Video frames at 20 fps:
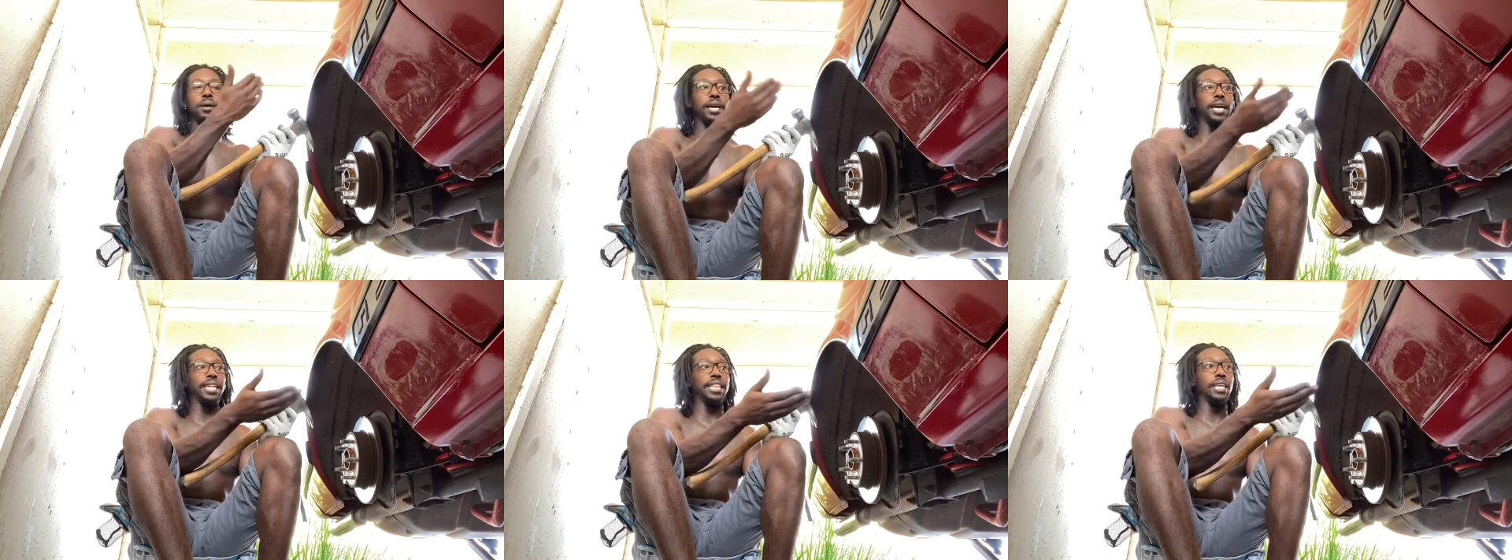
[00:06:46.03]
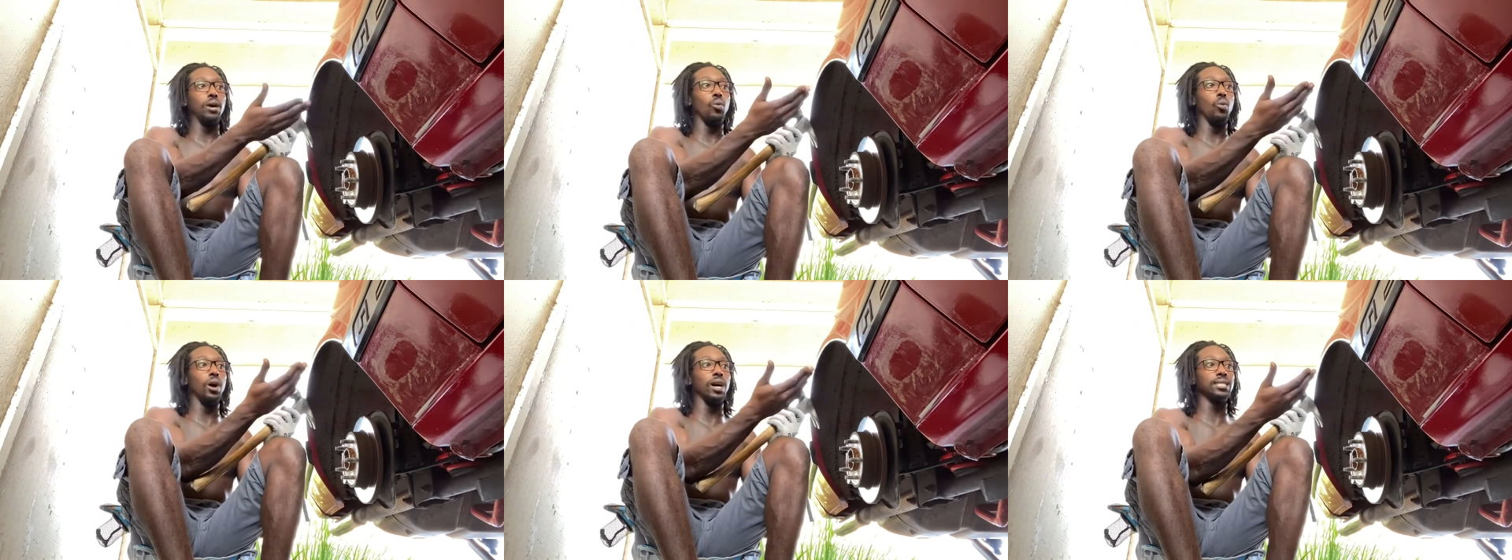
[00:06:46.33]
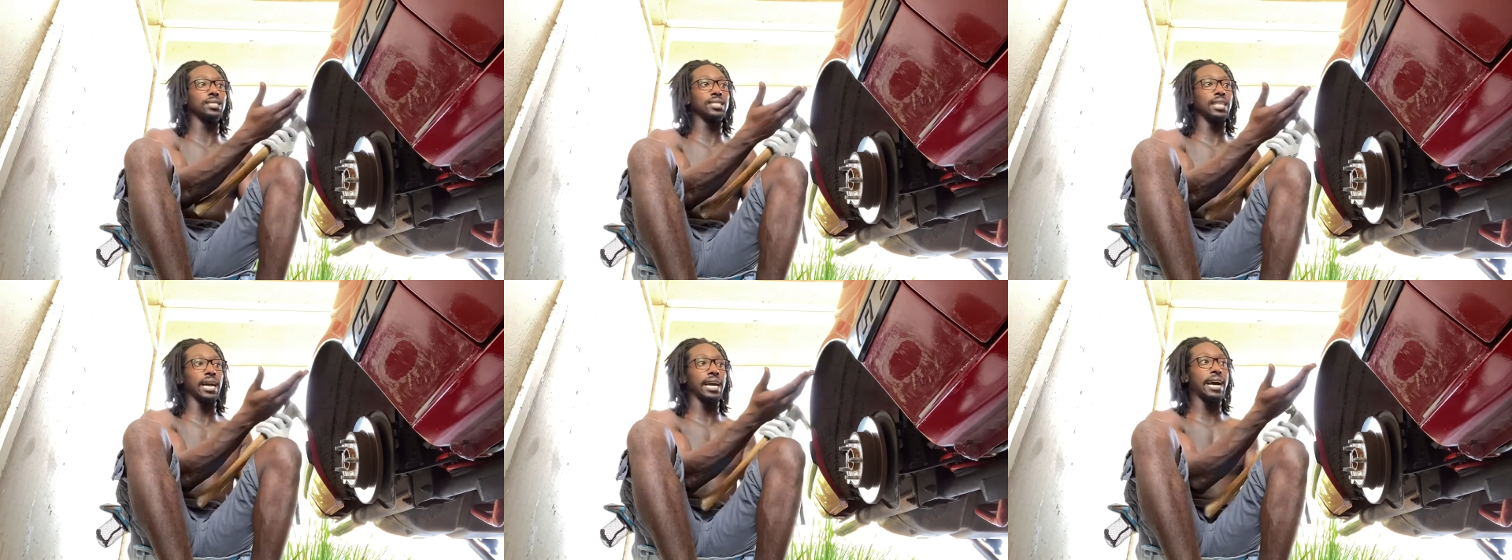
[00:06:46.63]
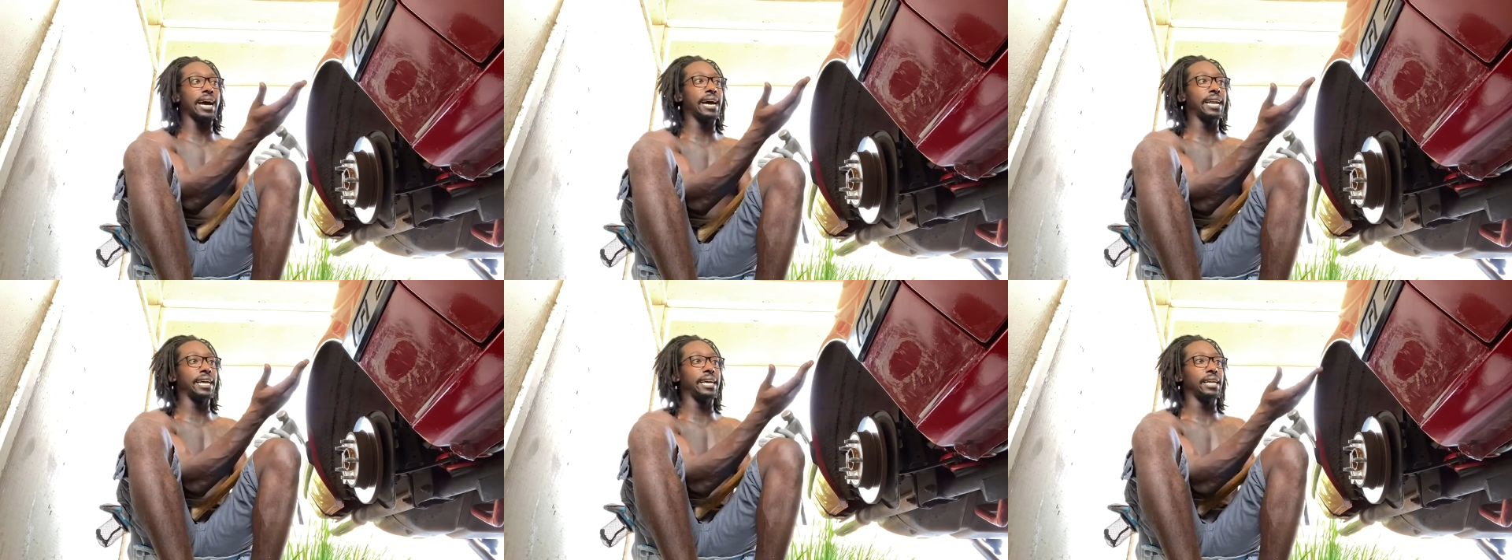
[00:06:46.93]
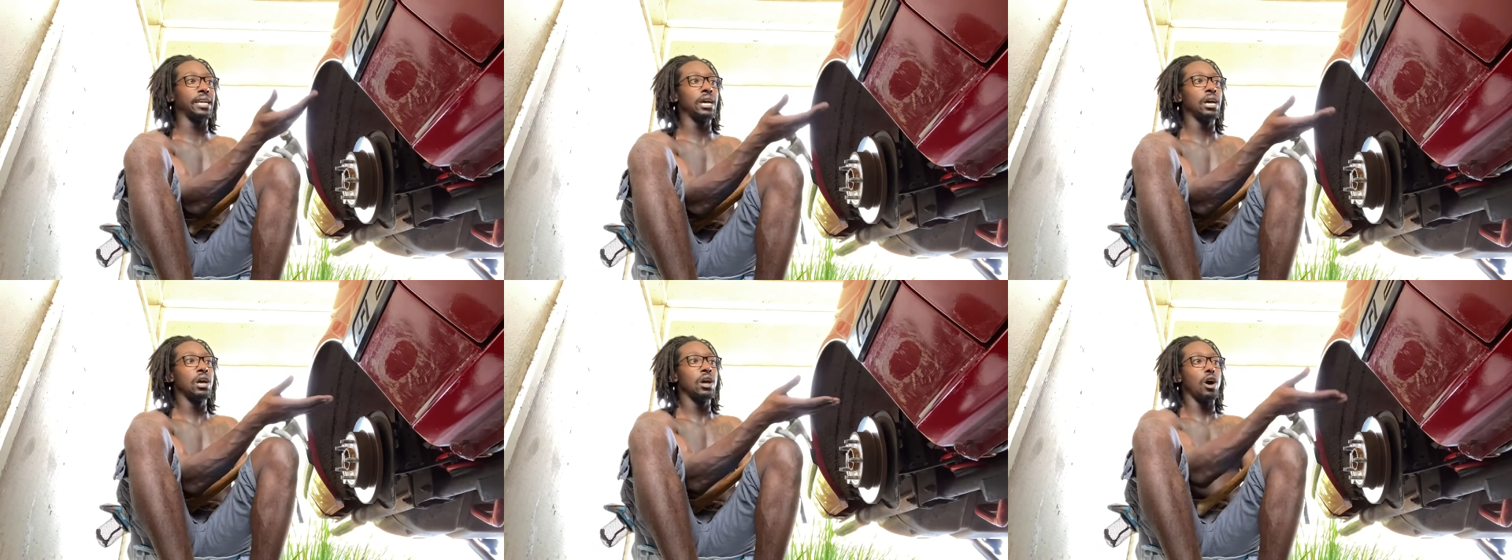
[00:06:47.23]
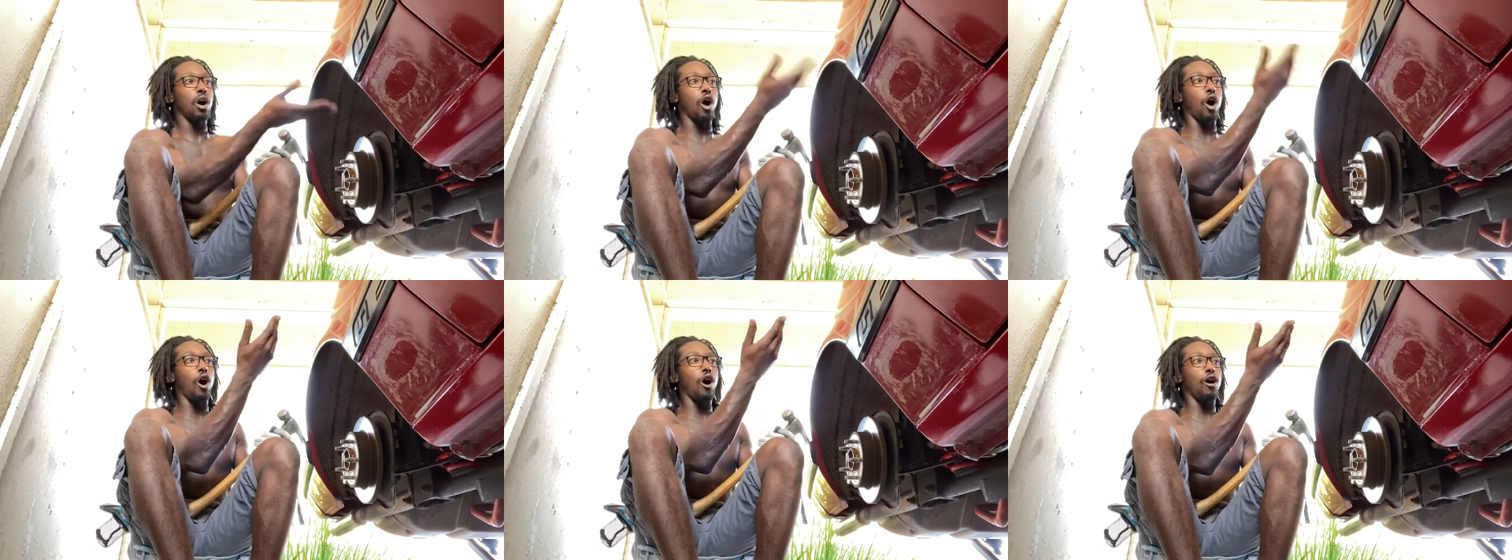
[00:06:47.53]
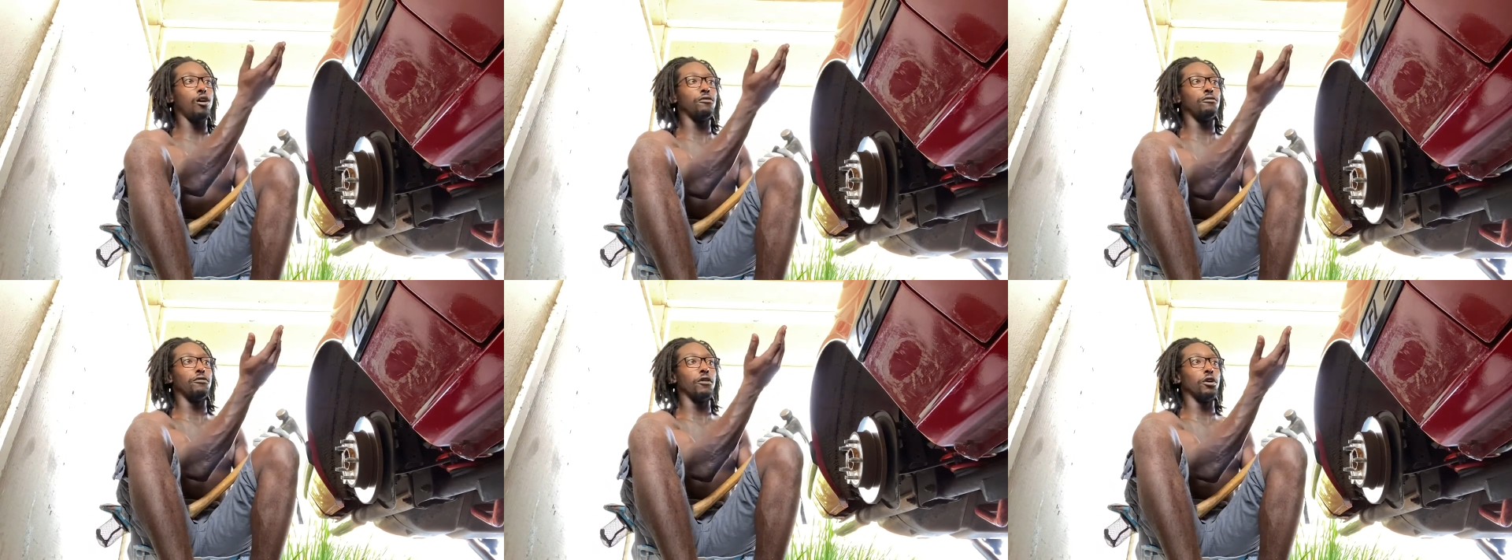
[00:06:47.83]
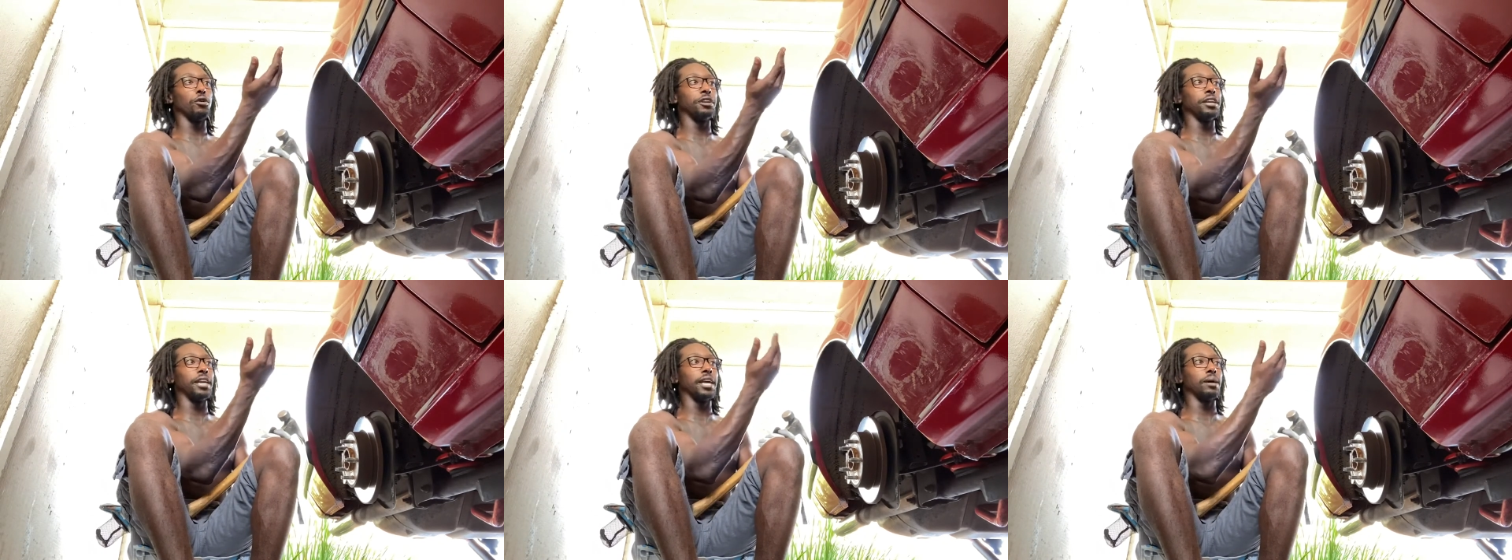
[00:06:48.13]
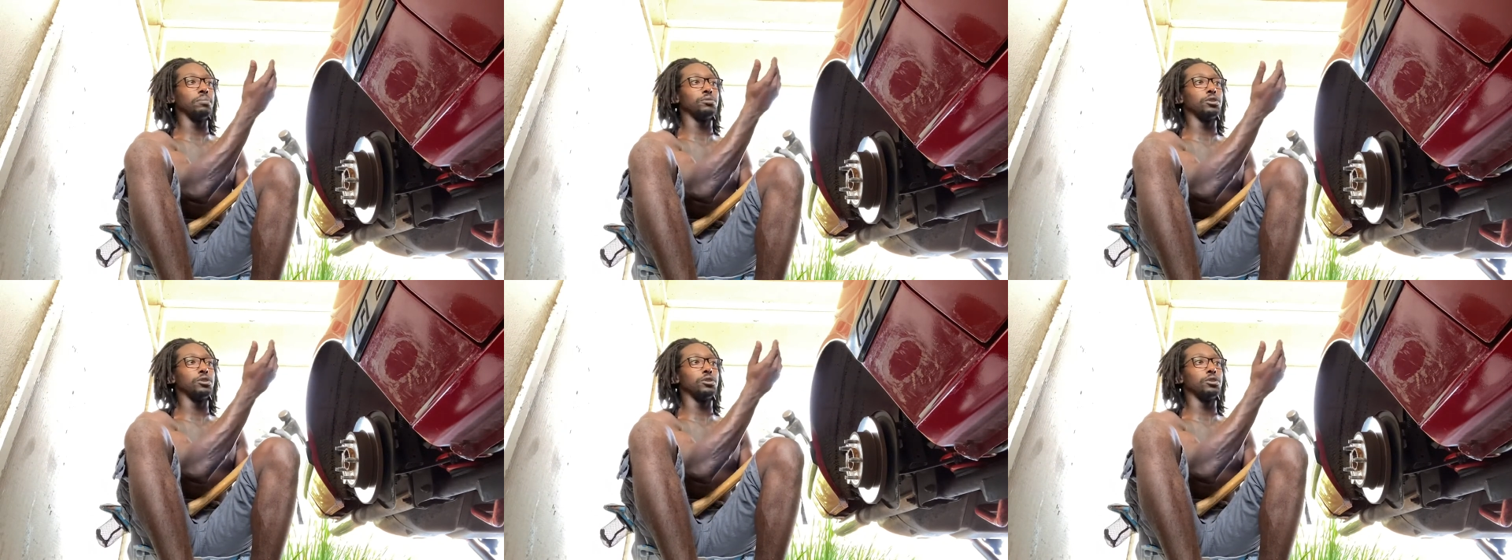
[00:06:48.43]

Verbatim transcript: And then once I got it all folded up